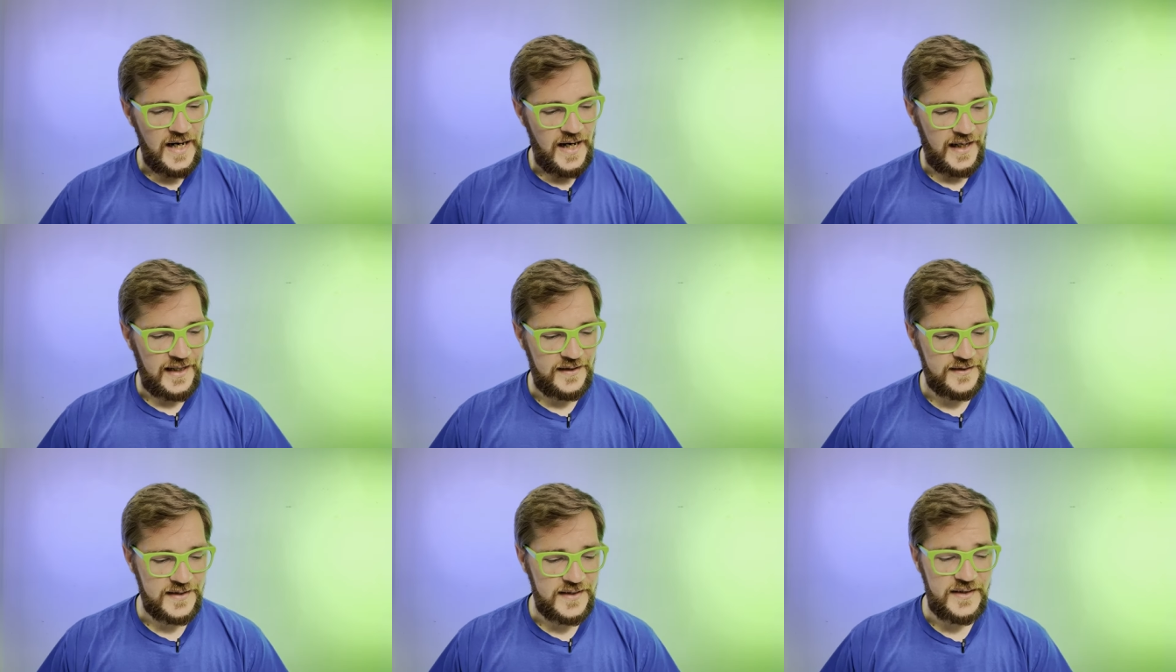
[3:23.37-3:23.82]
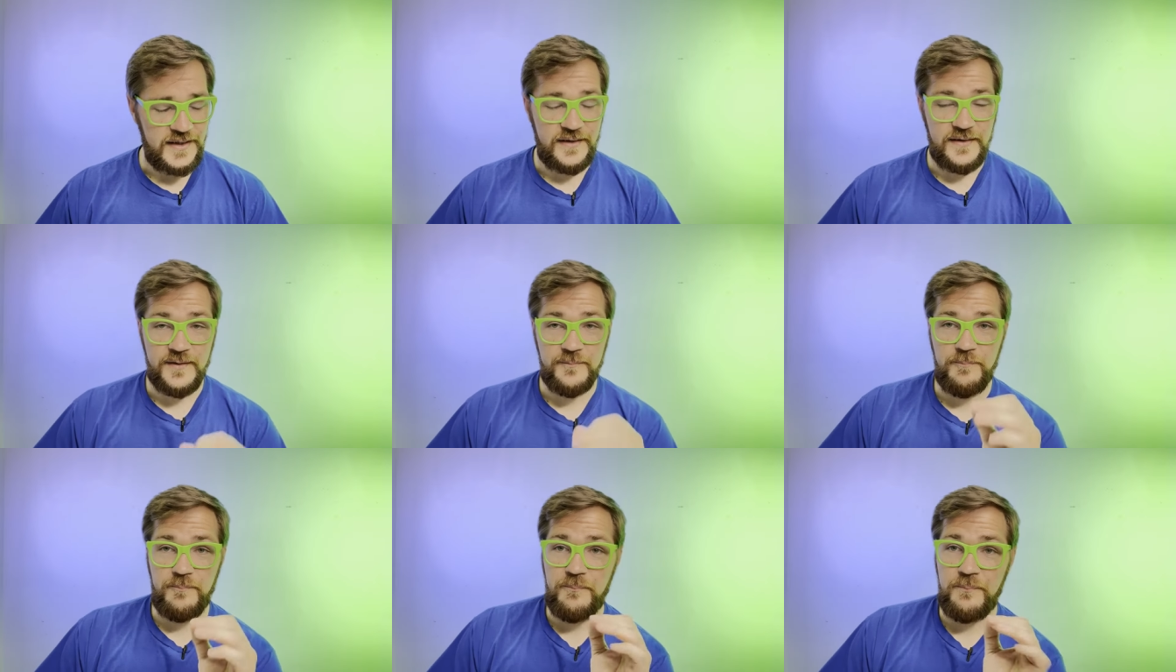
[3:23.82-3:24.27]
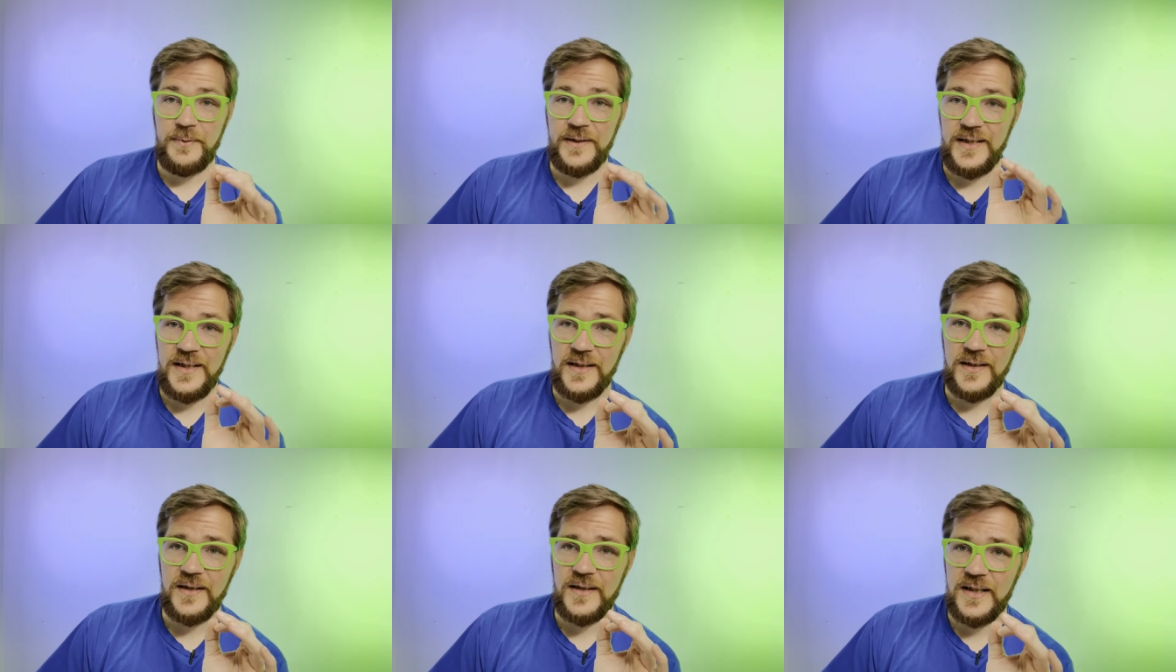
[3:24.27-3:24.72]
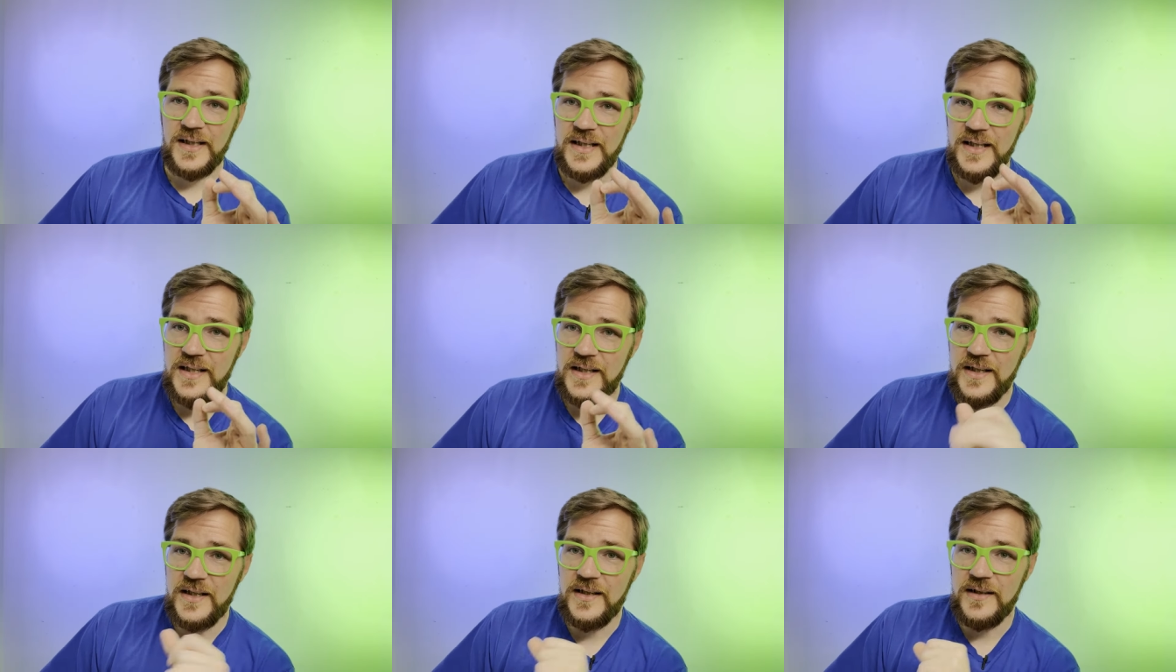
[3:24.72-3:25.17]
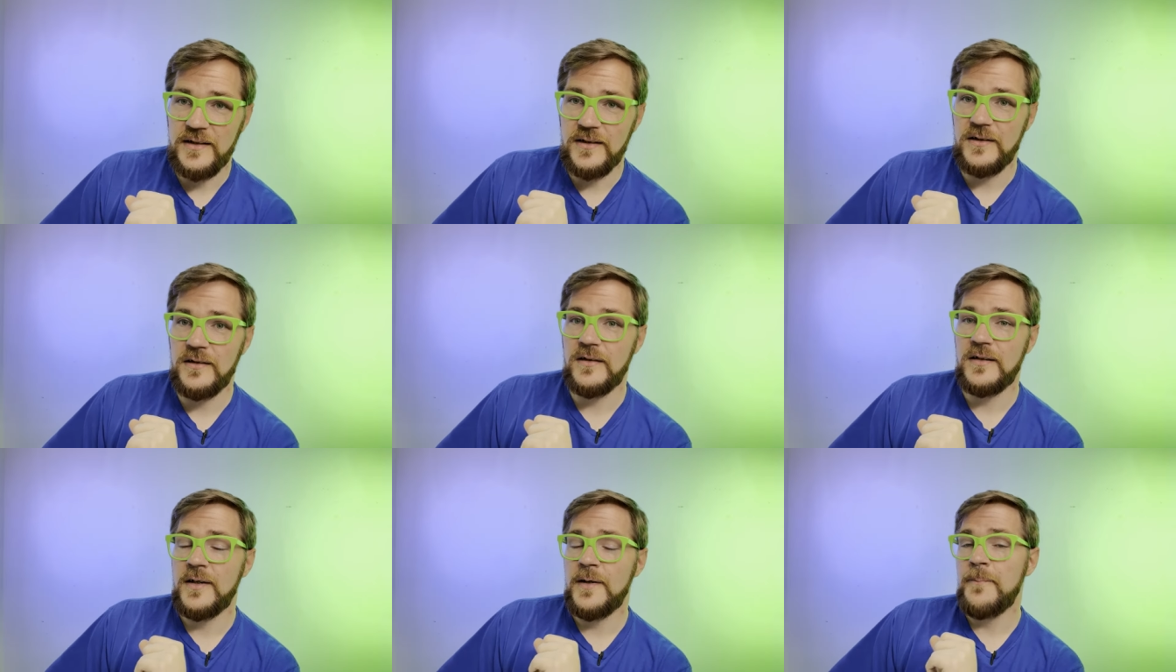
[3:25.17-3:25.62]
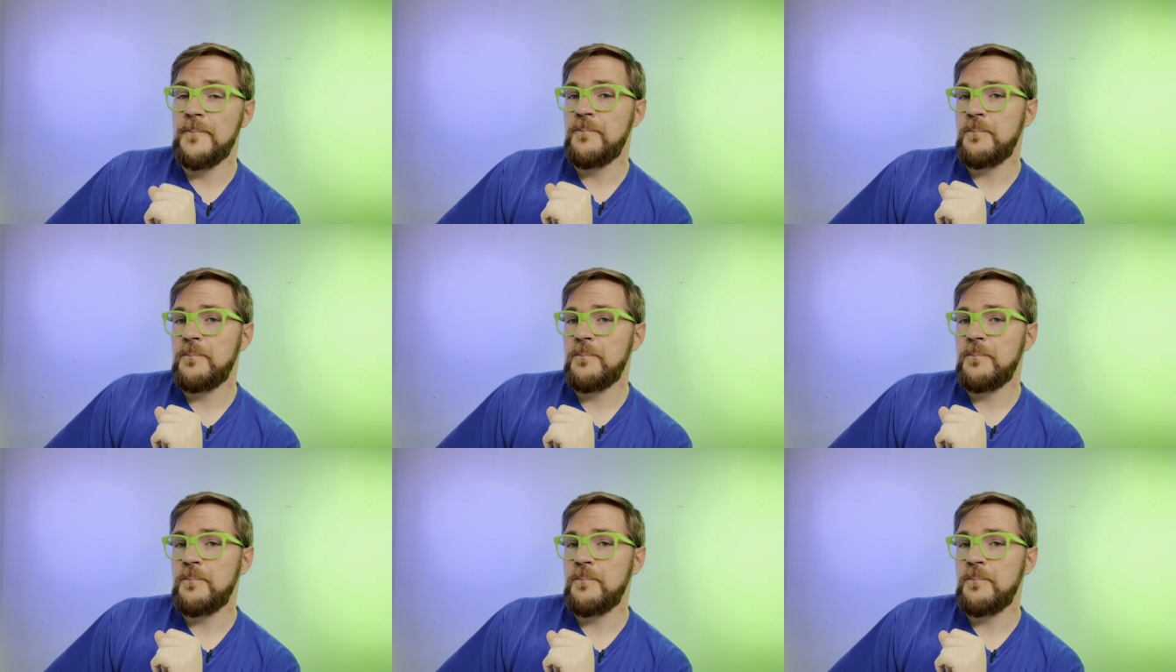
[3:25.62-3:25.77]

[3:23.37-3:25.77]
And I'll tell you, the big key here